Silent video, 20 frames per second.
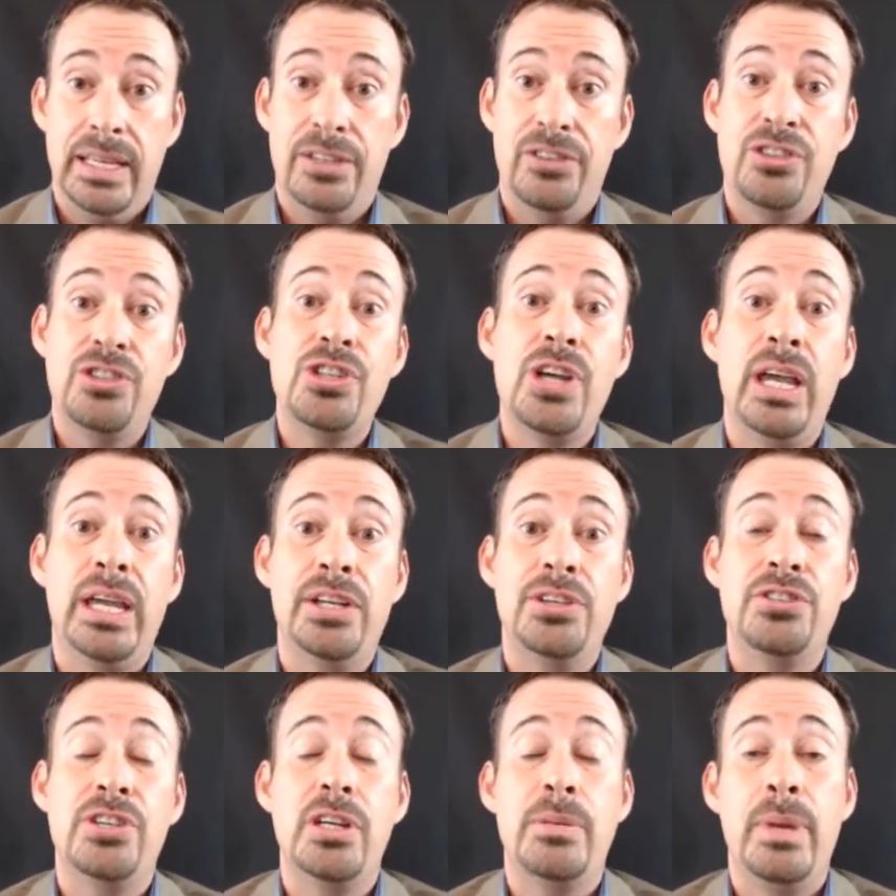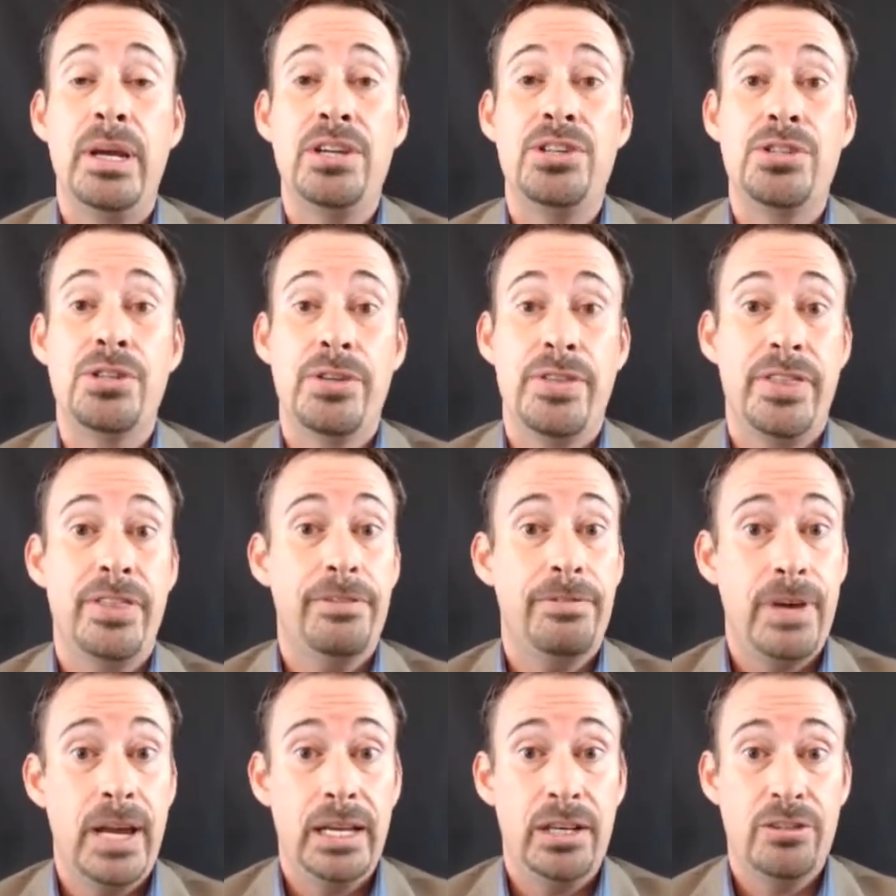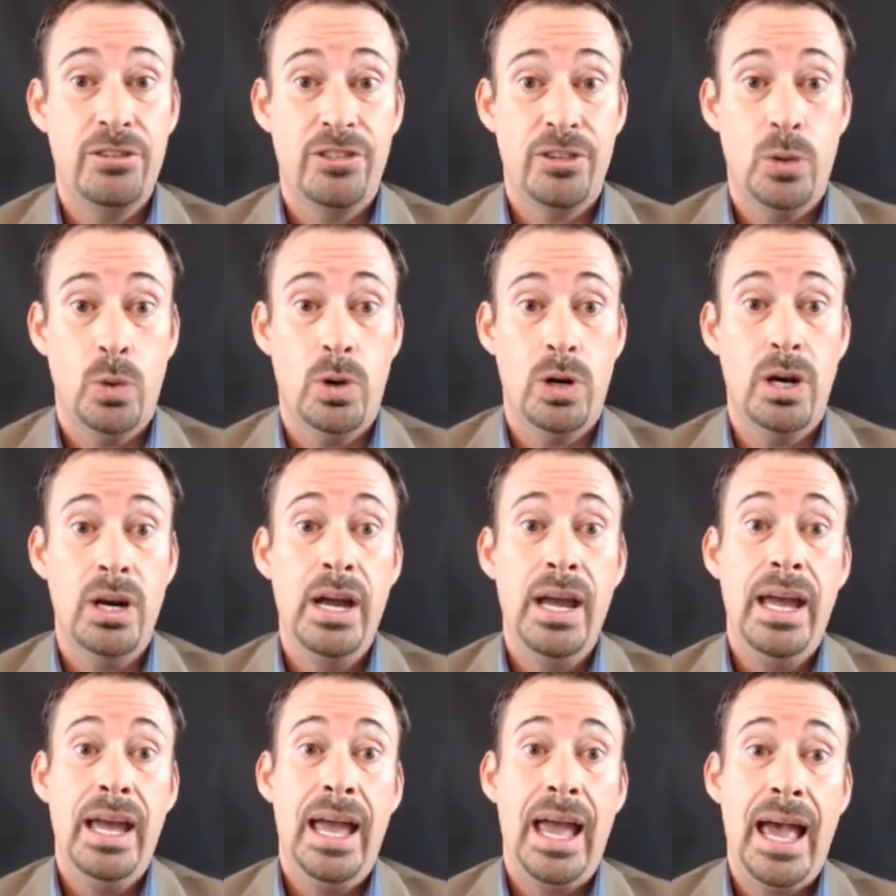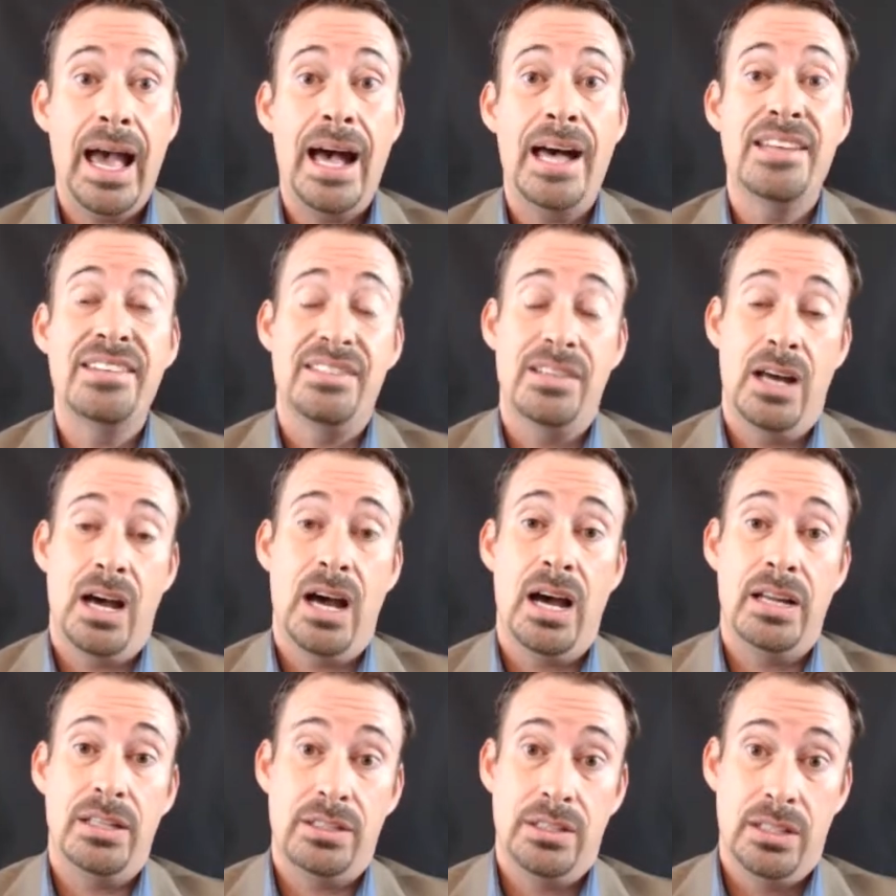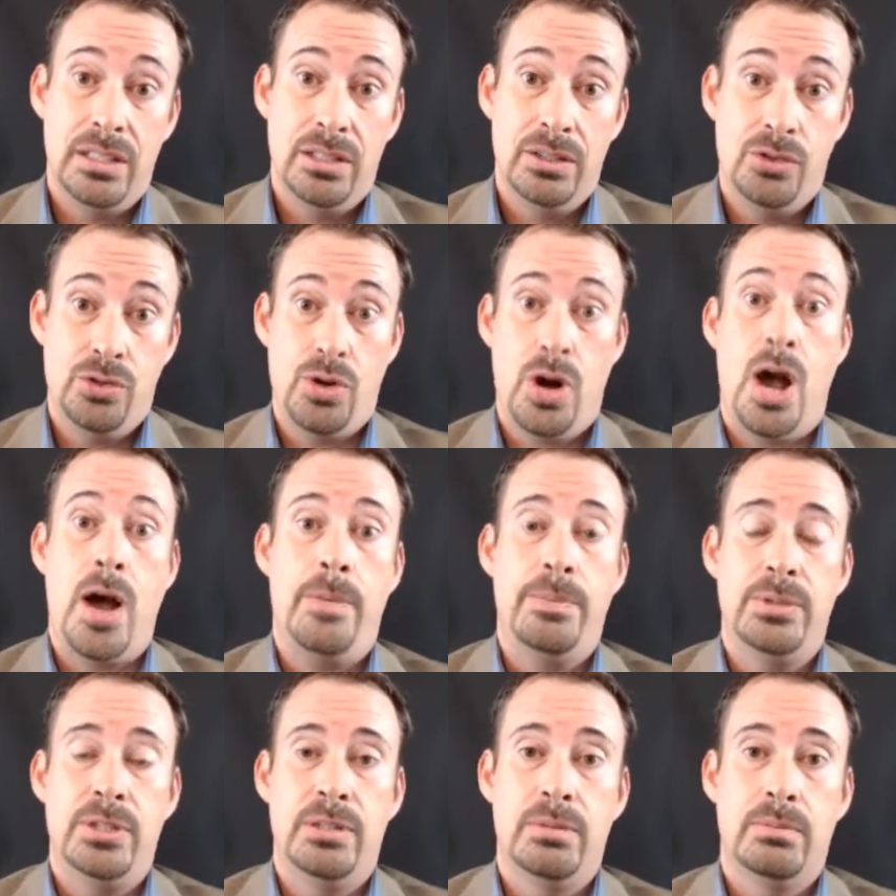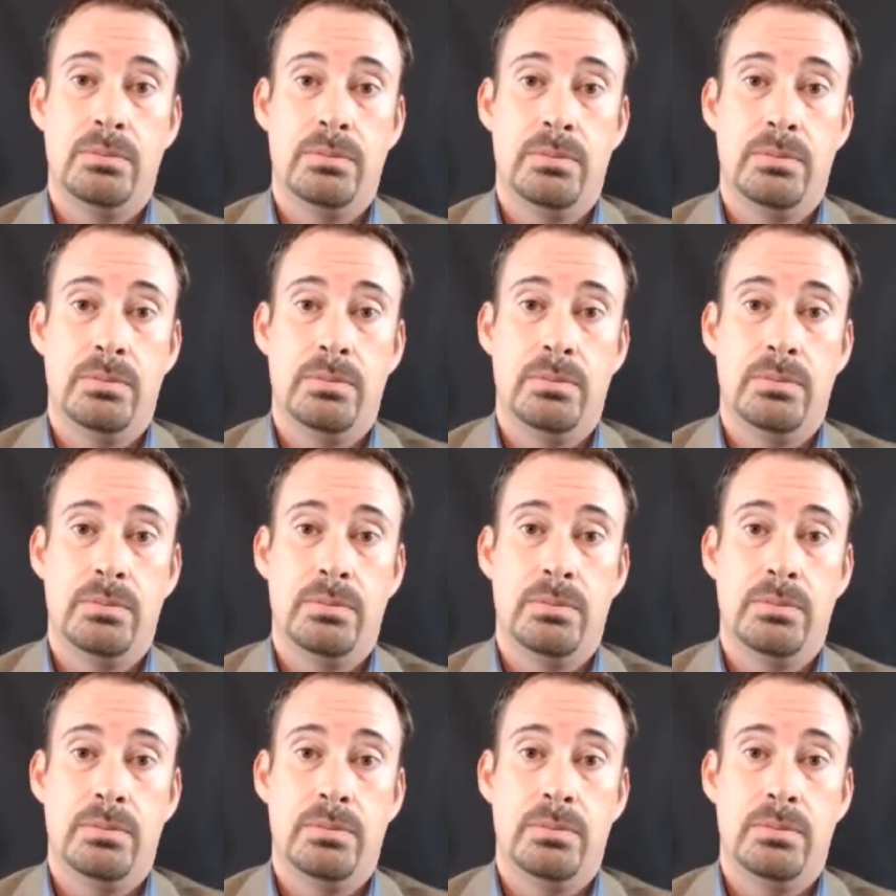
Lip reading: has changed and to make sure that the FICO score has not dropped.